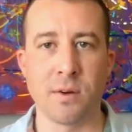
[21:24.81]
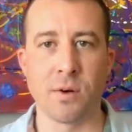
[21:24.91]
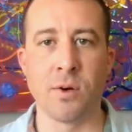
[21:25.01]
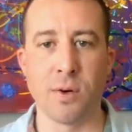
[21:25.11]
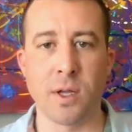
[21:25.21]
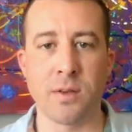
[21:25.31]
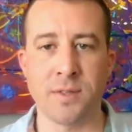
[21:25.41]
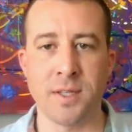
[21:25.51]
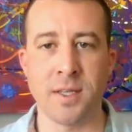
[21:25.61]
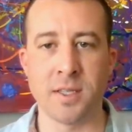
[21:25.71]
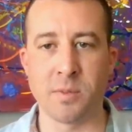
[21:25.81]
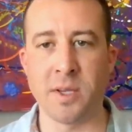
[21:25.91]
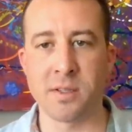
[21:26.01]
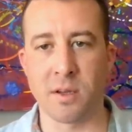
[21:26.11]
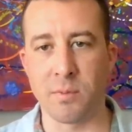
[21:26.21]
their own NFTs
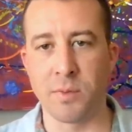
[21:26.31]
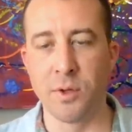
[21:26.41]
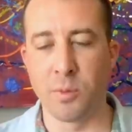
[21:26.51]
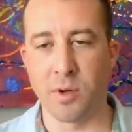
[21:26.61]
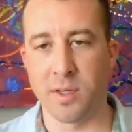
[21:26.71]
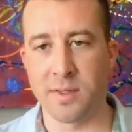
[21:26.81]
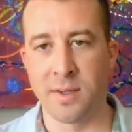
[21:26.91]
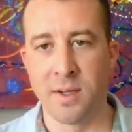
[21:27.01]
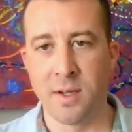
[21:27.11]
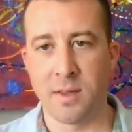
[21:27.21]
based on blueprints